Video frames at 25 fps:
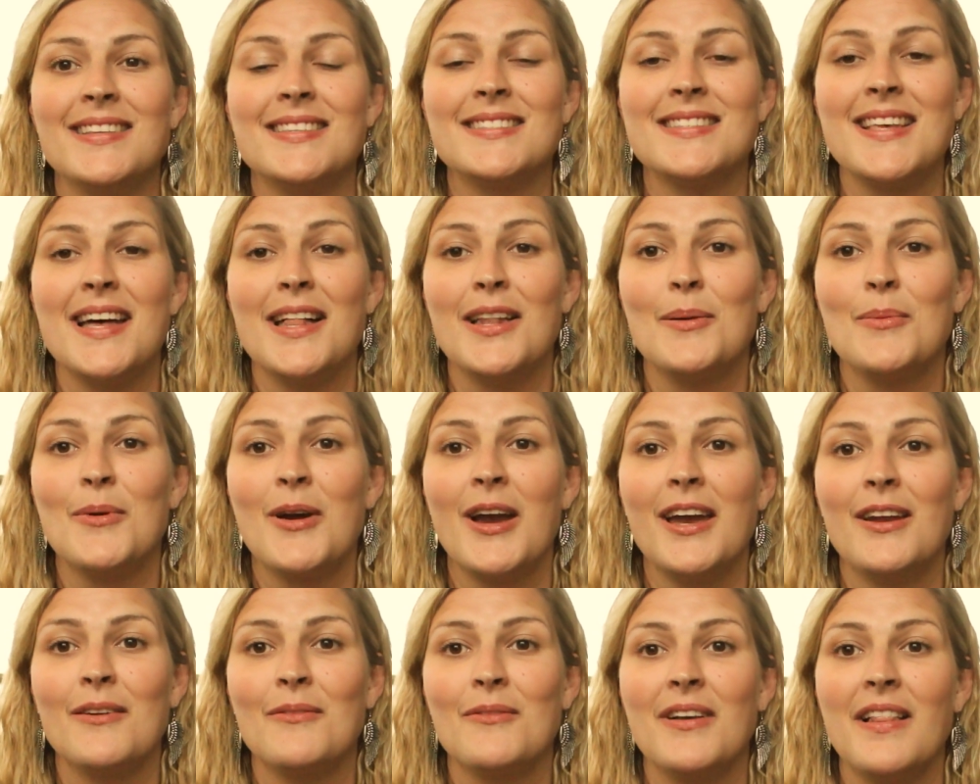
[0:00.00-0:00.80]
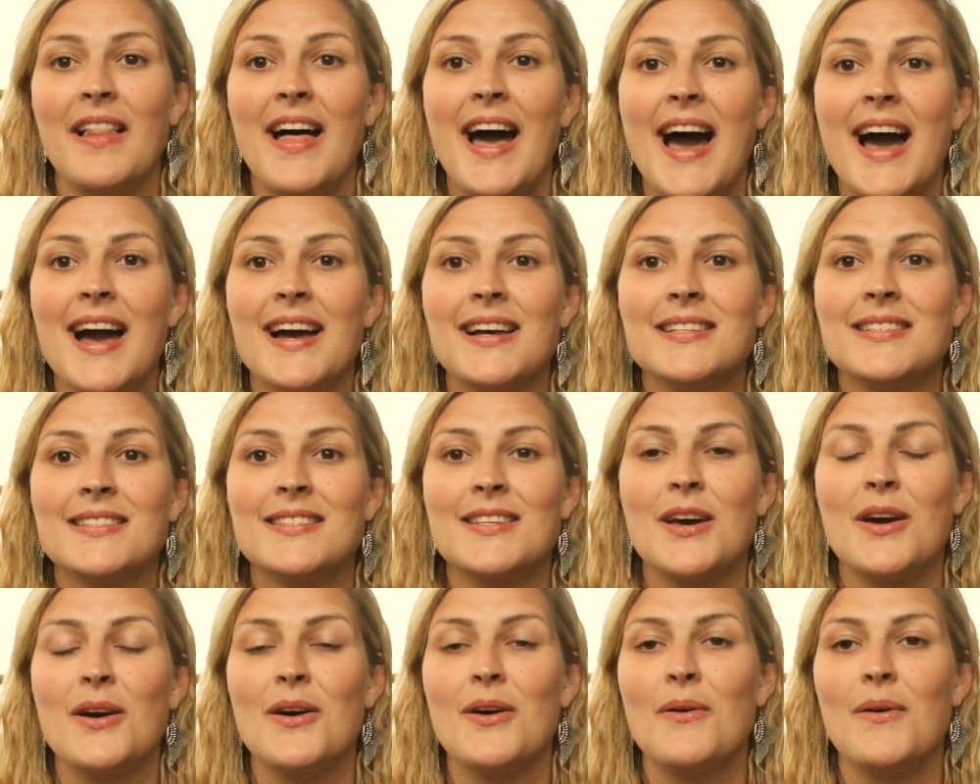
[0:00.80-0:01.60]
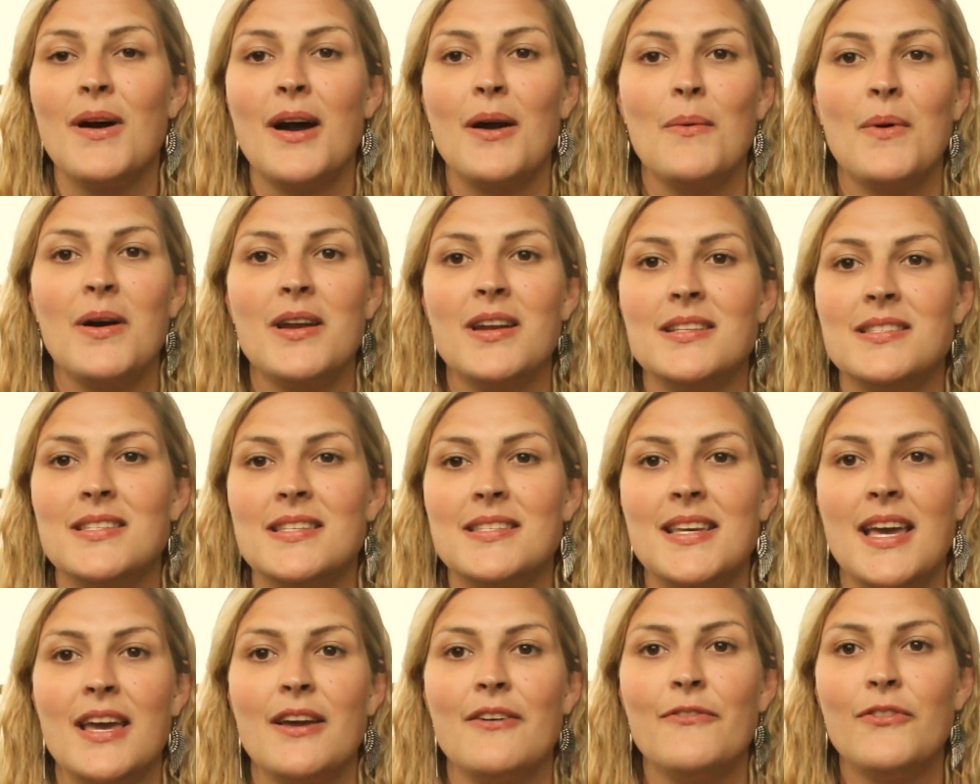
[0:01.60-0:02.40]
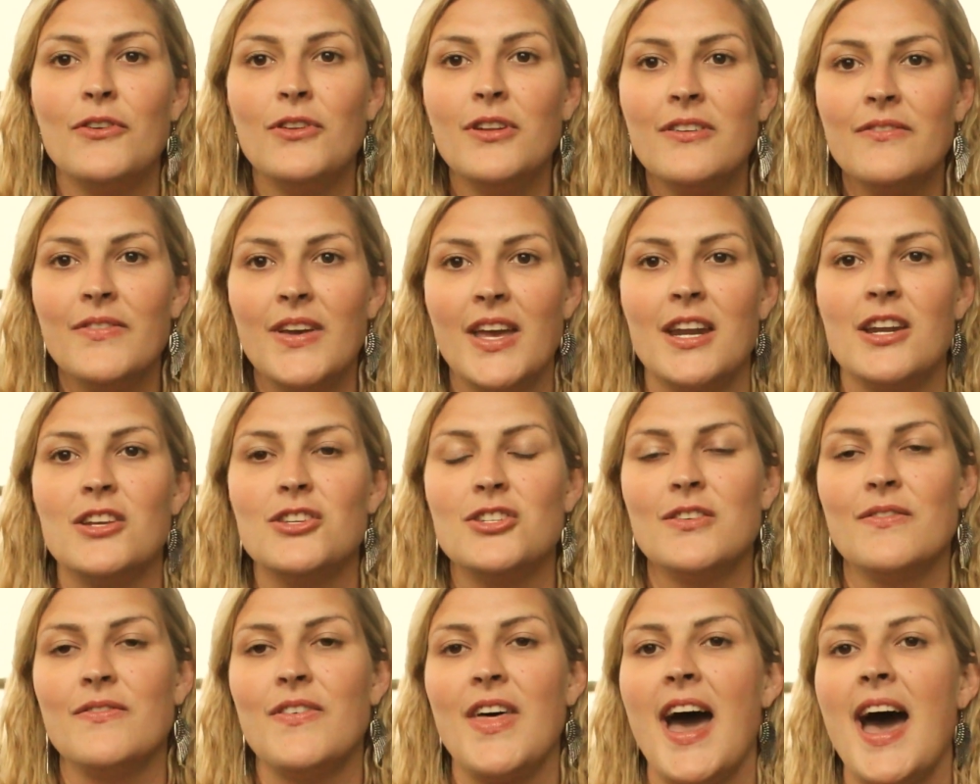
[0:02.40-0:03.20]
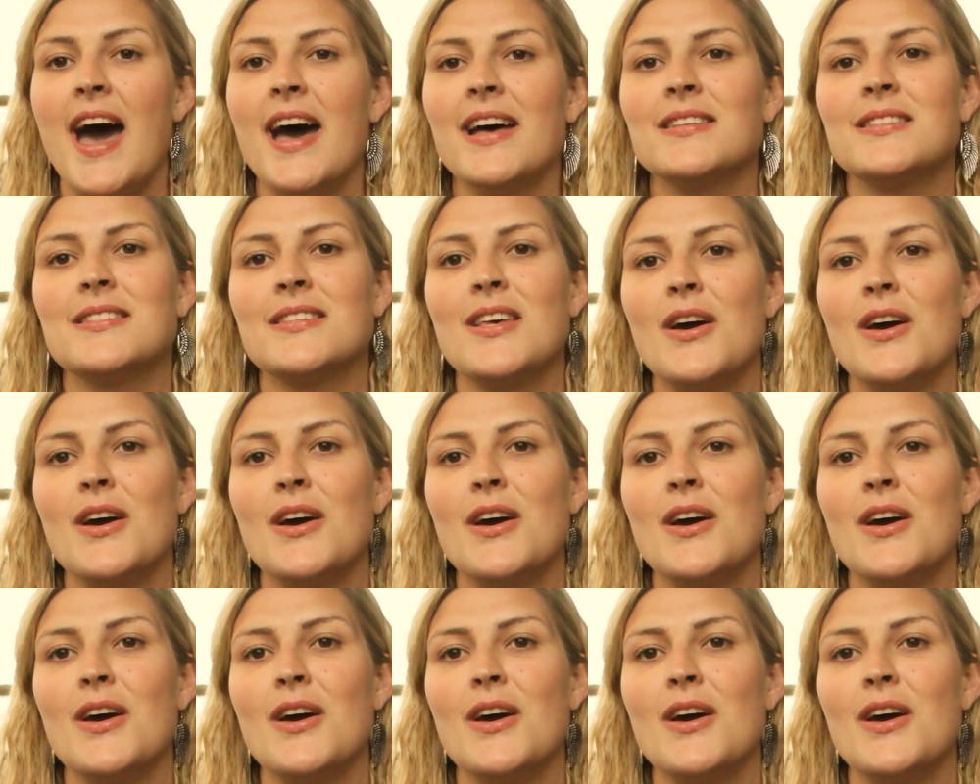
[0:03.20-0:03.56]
and celebrate and relax. So I wanted to take full advantage of that.